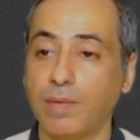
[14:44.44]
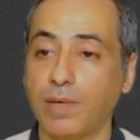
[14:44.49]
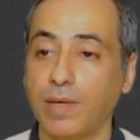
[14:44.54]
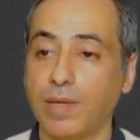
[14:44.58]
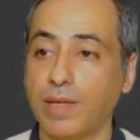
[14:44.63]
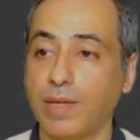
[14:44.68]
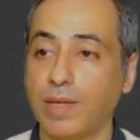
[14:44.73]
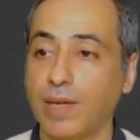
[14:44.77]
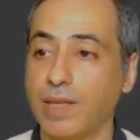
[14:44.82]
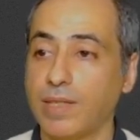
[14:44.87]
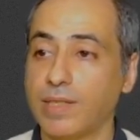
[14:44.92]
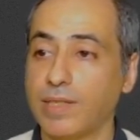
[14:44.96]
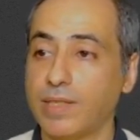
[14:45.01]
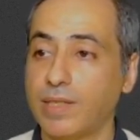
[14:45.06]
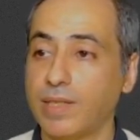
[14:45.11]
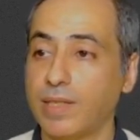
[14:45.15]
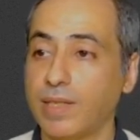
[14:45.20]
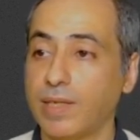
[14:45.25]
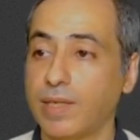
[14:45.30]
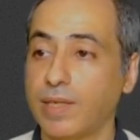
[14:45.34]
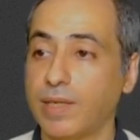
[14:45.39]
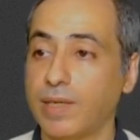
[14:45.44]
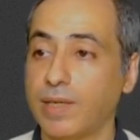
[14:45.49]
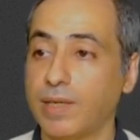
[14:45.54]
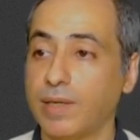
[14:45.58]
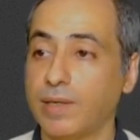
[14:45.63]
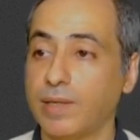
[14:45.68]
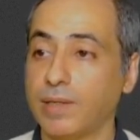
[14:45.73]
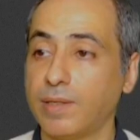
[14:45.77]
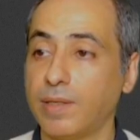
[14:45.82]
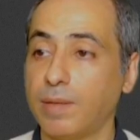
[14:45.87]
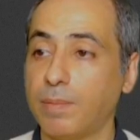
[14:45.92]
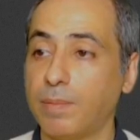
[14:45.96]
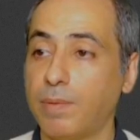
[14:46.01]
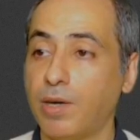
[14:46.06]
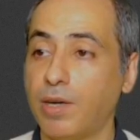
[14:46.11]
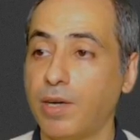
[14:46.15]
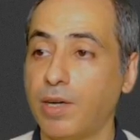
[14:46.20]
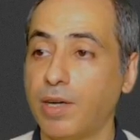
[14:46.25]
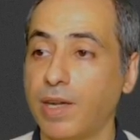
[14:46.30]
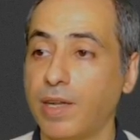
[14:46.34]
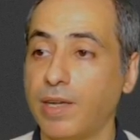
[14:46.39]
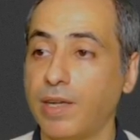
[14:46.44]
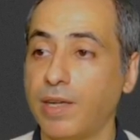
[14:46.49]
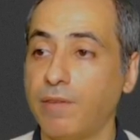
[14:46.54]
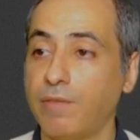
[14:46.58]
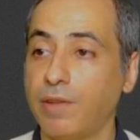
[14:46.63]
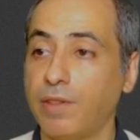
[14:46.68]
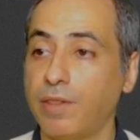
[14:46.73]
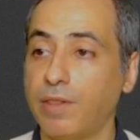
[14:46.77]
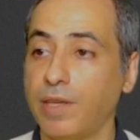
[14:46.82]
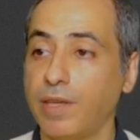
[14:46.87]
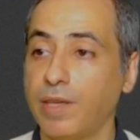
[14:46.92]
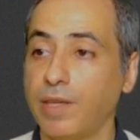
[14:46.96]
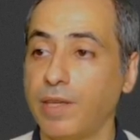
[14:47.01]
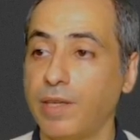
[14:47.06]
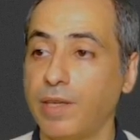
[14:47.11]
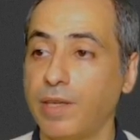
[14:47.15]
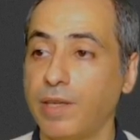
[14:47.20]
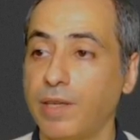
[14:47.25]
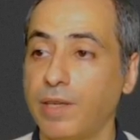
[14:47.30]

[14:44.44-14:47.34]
erased the bar and everything.